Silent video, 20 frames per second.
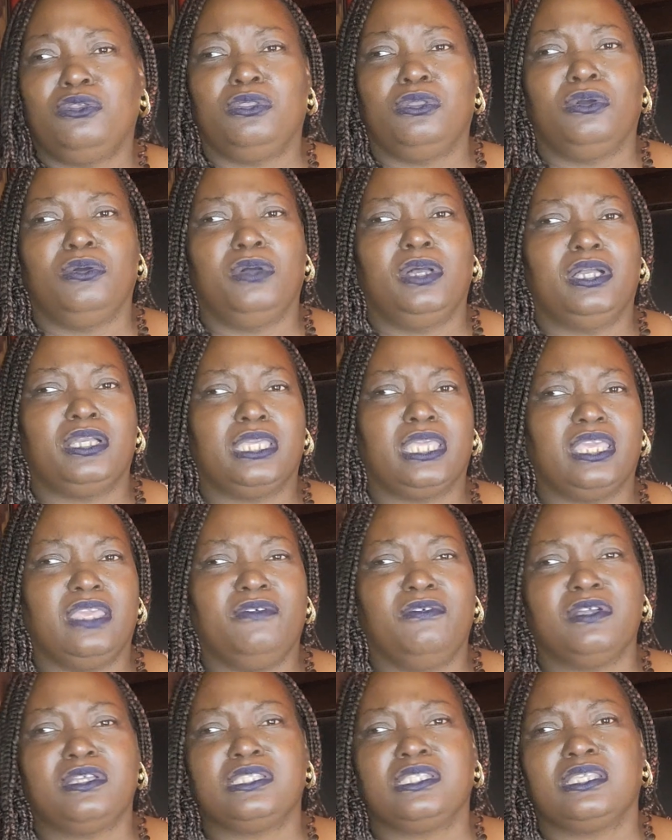You know, I
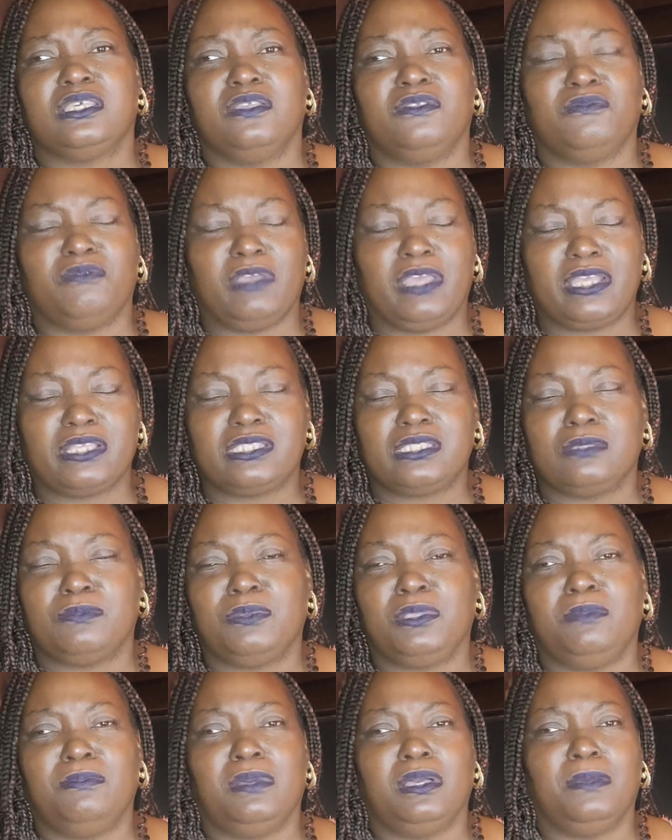gave her 10 racks to
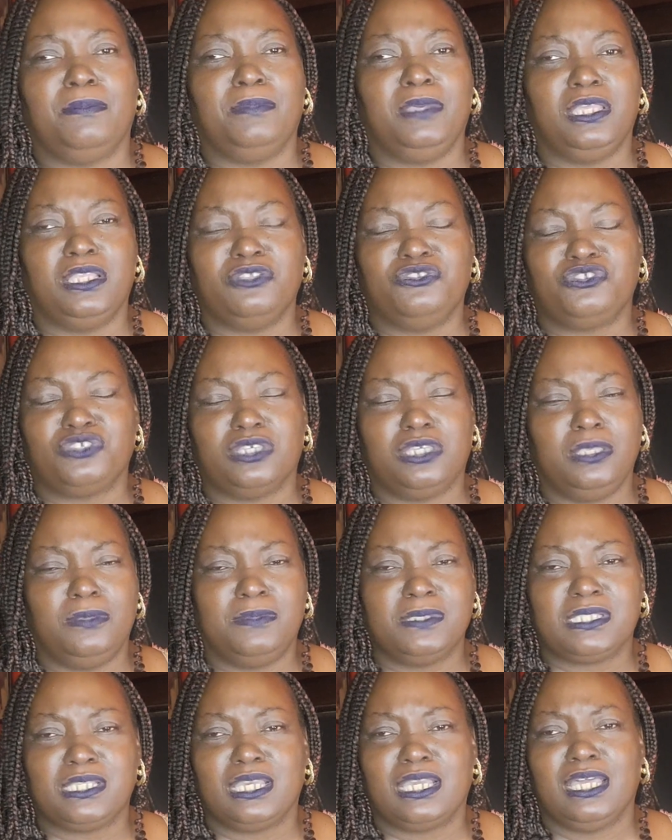be my manager. He
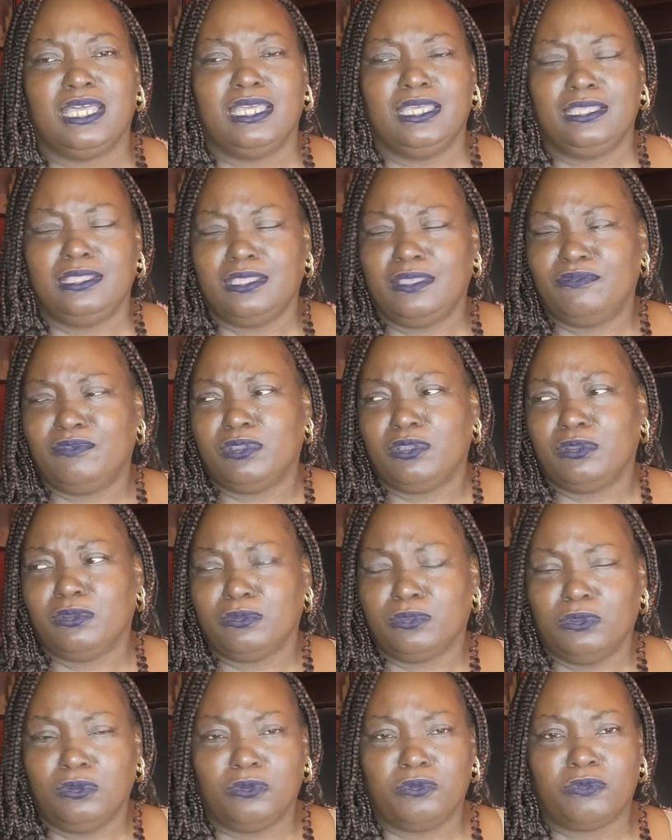was like, I ain't never
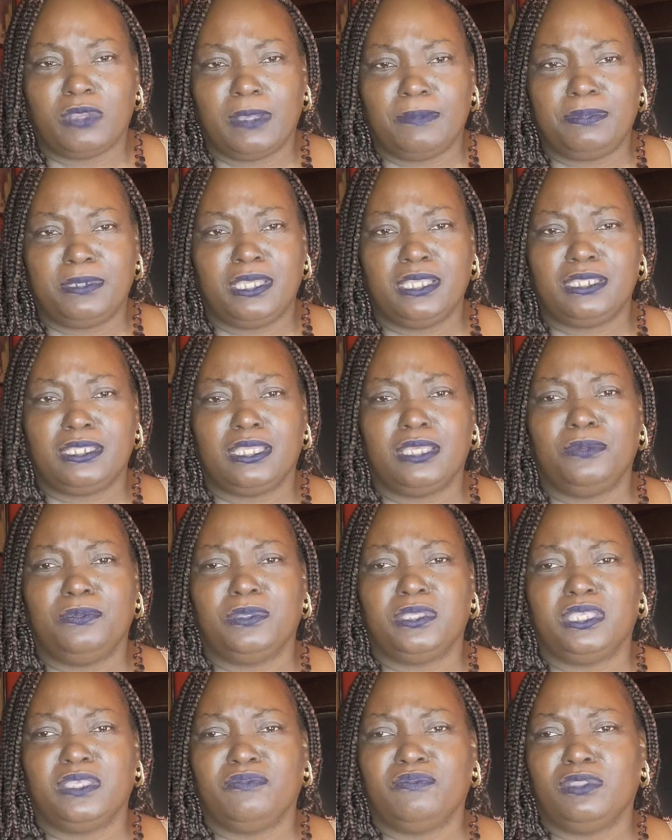heard no crap like that.
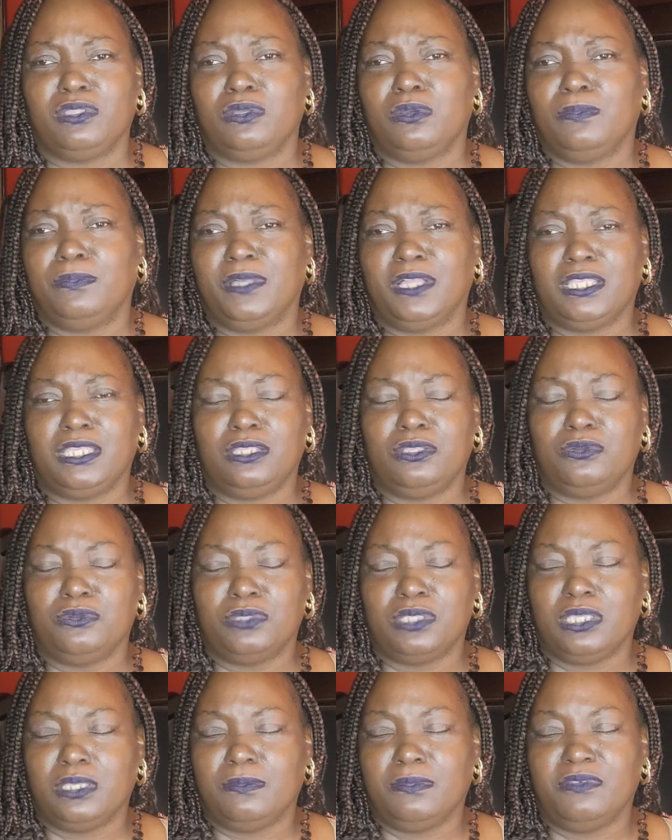We're giving nobody no
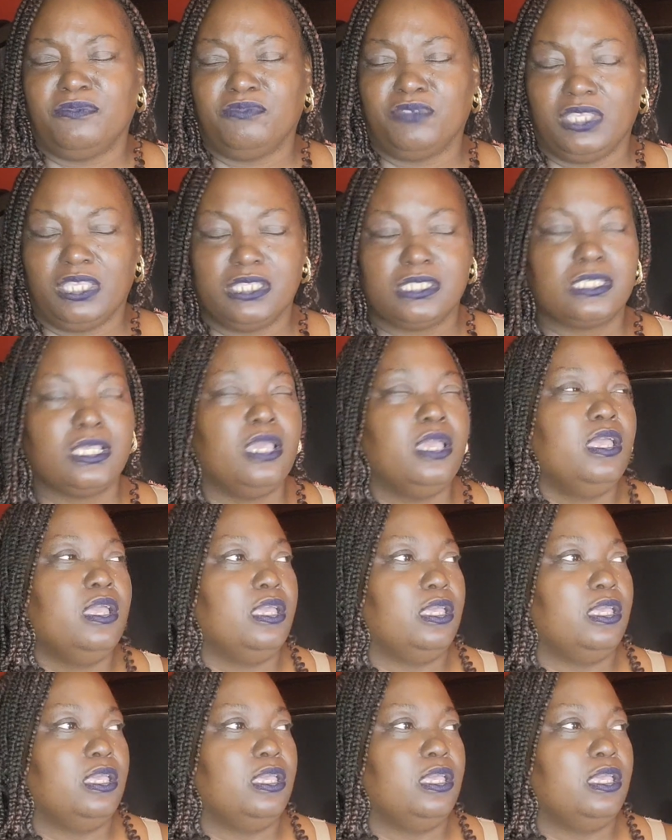damn advance.